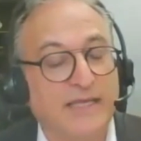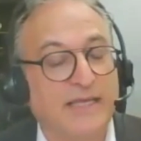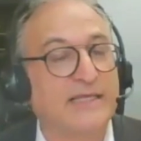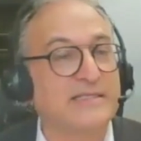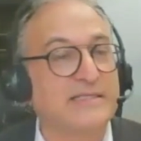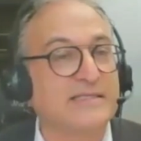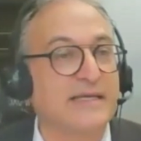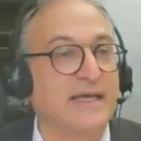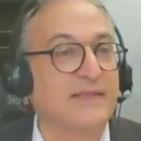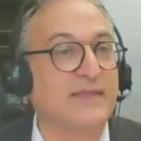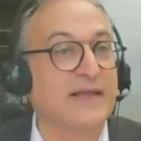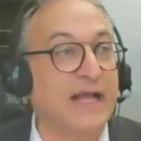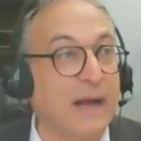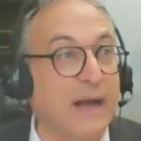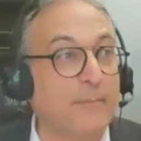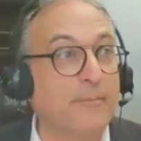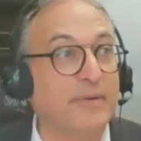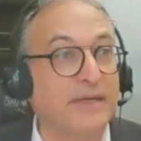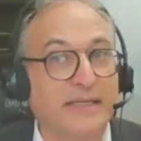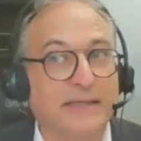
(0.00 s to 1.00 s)
inside the
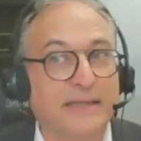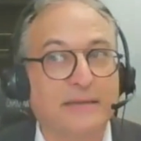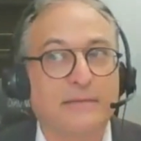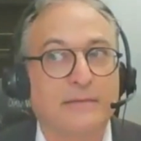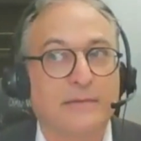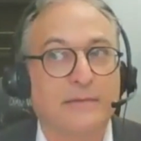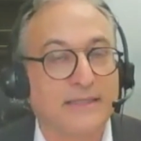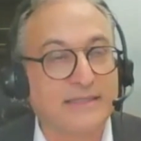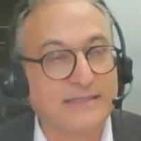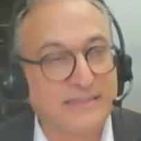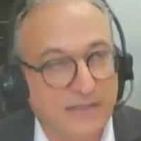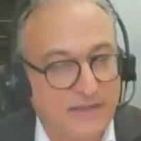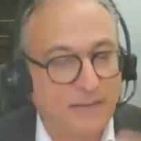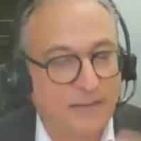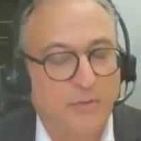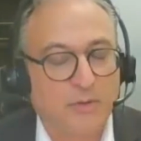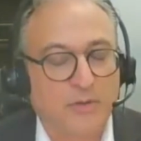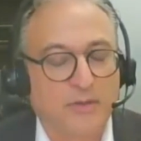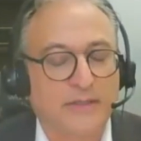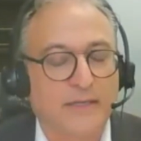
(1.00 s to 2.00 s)
company until they
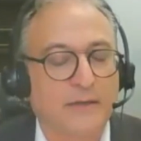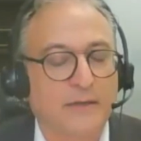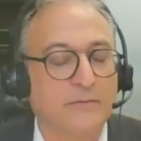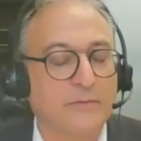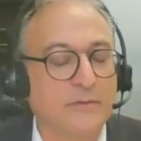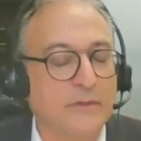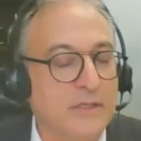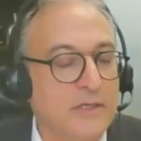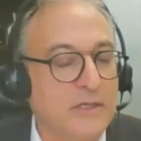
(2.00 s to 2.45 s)
pull it out.